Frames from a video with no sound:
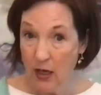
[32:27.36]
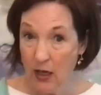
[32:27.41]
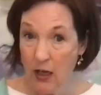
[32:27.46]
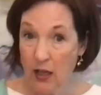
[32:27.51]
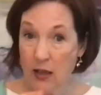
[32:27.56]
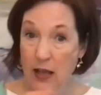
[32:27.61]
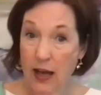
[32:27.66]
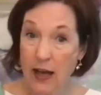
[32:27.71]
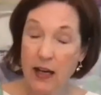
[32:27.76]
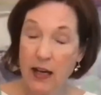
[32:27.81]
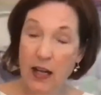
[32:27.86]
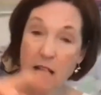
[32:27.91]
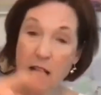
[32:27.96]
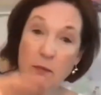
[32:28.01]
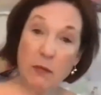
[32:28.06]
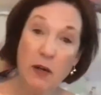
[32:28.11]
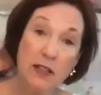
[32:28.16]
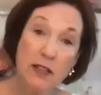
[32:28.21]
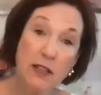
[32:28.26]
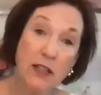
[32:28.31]
that he
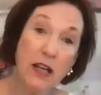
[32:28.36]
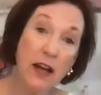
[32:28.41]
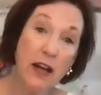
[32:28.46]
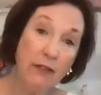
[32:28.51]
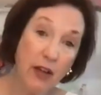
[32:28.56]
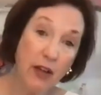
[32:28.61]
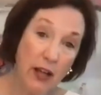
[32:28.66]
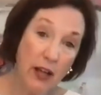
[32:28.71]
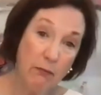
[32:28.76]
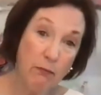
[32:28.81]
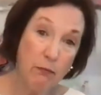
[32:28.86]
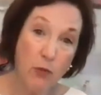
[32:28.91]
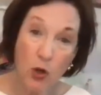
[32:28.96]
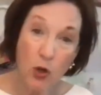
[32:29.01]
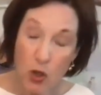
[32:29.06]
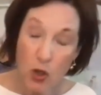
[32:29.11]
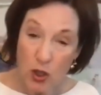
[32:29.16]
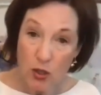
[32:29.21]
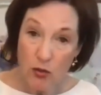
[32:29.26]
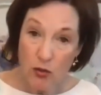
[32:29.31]
must have a
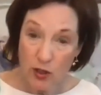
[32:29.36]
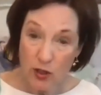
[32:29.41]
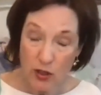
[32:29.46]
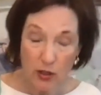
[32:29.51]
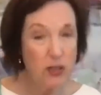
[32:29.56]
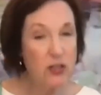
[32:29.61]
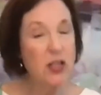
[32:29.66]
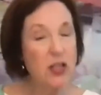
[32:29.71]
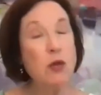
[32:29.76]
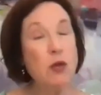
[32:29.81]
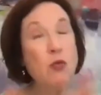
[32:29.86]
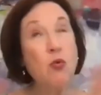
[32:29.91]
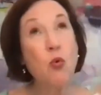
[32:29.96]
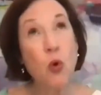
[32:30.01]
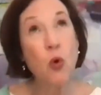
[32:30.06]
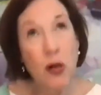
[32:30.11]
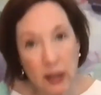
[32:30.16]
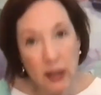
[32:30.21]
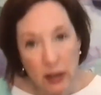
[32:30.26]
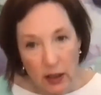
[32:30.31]
murderer because he
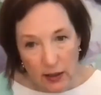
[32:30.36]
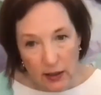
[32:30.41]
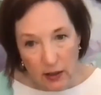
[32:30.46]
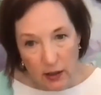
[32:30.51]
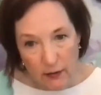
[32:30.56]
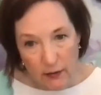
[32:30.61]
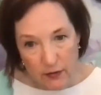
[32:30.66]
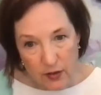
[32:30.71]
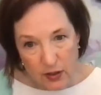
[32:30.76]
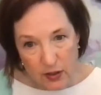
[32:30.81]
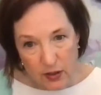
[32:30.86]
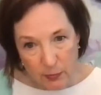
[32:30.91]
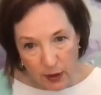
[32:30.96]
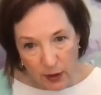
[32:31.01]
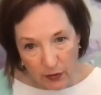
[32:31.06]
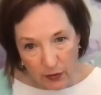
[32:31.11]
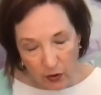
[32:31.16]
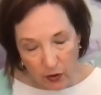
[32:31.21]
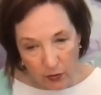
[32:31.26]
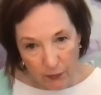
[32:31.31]
really loved his
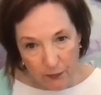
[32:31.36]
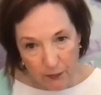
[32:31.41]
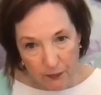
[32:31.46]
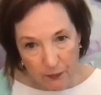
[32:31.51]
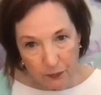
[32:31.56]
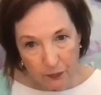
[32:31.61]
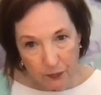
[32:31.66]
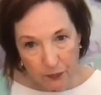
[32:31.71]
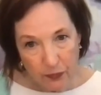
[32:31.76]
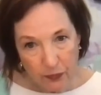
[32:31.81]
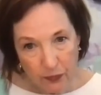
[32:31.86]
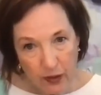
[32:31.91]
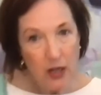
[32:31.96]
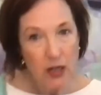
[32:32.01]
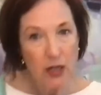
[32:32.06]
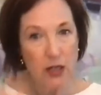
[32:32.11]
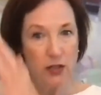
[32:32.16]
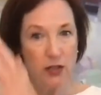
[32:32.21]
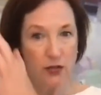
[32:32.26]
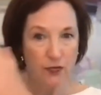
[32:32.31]
mother.
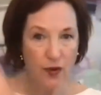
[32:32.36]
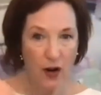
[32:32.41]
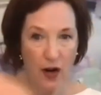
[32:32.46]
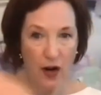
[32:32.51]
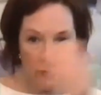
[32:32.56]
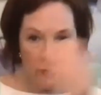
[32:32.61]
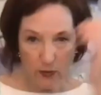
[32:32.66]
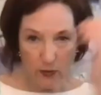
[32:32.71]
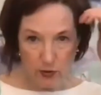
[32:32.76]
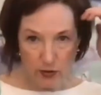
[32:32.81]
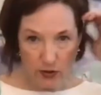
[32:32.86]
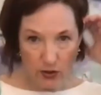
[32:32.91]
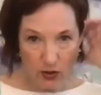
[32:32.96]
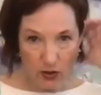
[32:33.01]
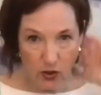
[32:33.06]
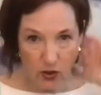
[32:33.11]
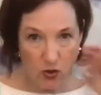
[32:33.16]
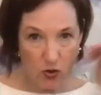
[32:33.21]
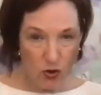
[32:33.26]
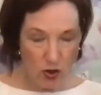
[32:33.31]
His father was an
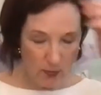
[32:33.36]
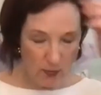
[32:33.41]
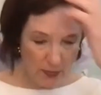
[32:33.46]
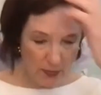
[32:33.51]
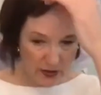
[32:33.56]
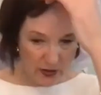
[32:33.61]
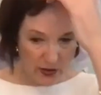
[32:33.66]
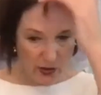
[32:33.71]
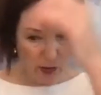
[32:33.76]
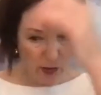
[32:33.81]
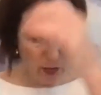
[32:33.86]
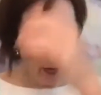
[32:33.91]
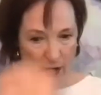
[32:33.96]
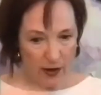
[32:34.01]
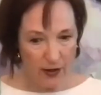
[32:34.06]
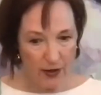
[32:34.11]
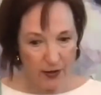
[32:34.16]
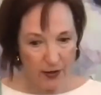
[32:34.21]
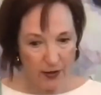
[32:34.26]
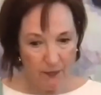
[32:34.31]
enormous
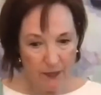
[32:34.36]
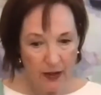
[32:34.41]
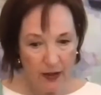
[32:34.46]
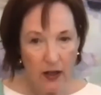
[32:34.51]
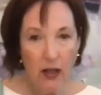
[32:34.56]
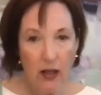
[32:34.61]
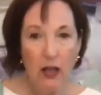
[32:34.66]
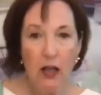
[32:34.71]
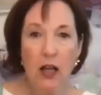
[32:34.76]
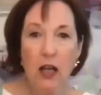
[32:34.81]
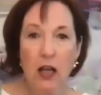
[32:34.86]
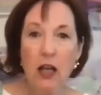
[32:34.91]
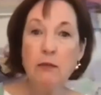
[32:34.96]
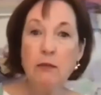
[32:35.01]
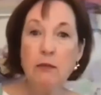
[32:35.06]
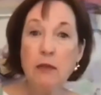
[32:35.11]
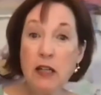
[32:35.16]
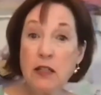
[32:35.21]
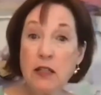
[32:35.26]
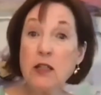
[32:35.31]
threat. He
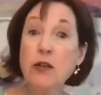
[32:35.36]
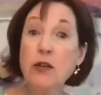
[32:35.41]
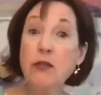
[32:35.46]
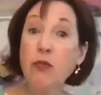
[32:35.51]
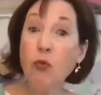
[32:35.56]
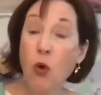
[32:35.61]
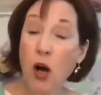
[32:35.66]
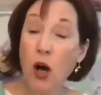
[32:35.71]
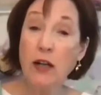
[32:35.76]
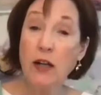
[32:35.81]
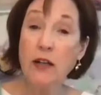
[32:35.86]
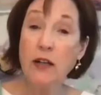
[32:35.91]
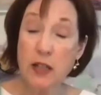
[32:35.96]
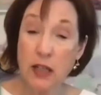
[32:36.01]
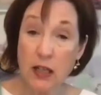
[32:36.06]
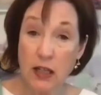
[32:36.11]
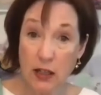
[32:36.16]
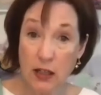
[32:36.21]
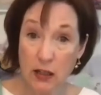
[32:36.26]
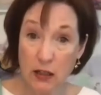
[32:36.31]
must have wanted to
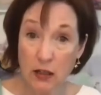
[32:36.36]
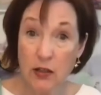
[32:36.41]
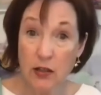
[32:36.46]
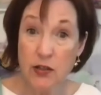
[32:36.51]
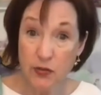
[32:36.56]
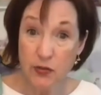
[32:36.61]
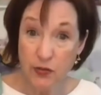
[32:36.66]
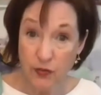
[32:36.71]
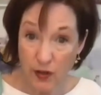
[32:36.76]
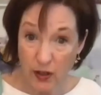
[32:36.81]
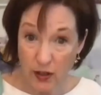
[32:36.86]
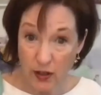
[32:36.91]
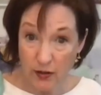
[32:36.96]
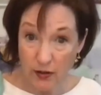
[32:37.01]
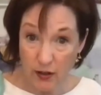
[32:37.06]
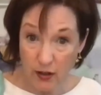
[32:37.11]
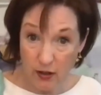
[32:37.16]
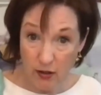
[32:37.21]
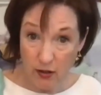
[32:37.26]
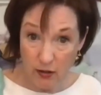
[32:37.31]
kill his
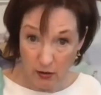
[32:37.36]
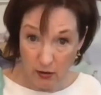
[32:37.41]
father,